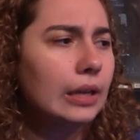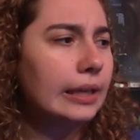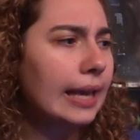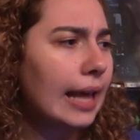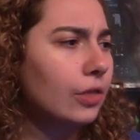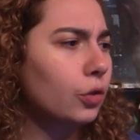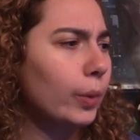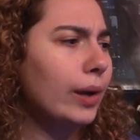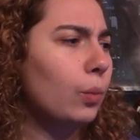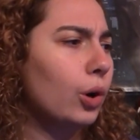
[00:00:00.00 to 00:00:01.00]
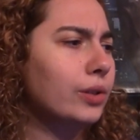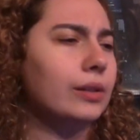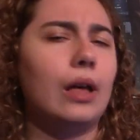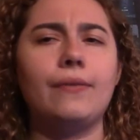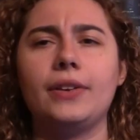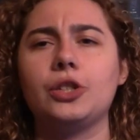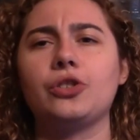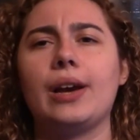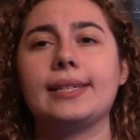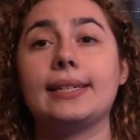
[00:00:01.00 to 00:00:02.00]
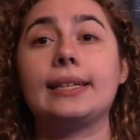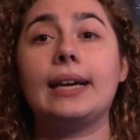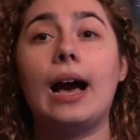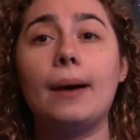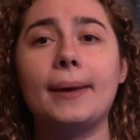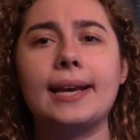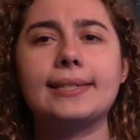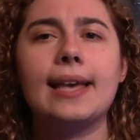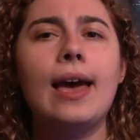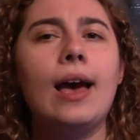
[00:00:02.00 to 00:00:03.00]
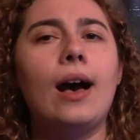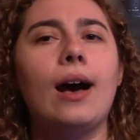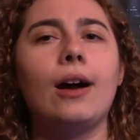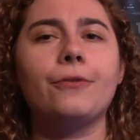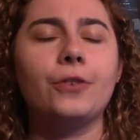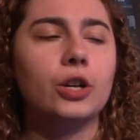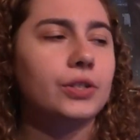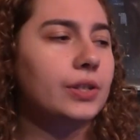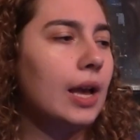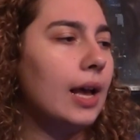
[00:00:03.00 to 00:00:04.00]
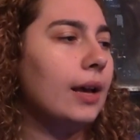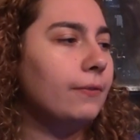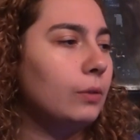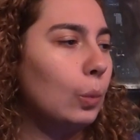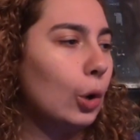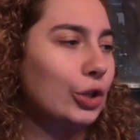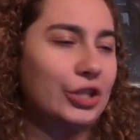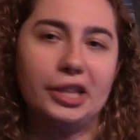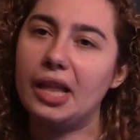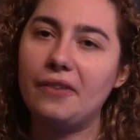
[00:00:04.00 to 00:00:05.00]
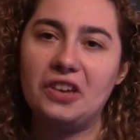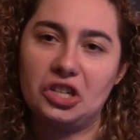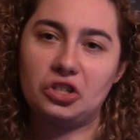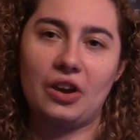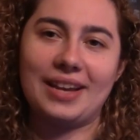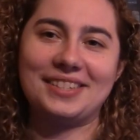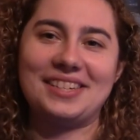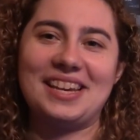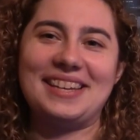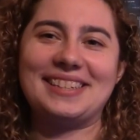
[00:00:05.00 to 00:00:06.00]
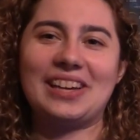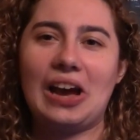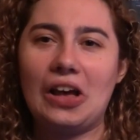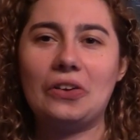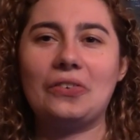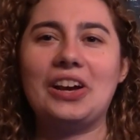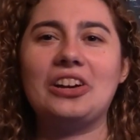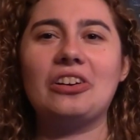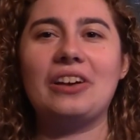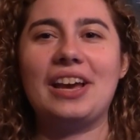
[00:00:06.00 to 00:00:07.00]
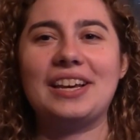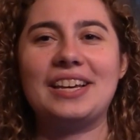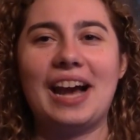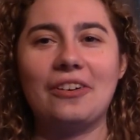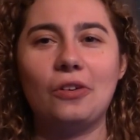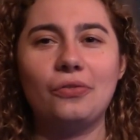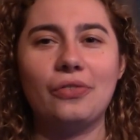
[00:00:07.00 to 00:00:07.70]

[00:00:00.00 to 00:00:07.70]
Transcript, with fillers: Again, three worst love interests in comics. Uh, first uh, worst love interest is Kyle Rayner and Carol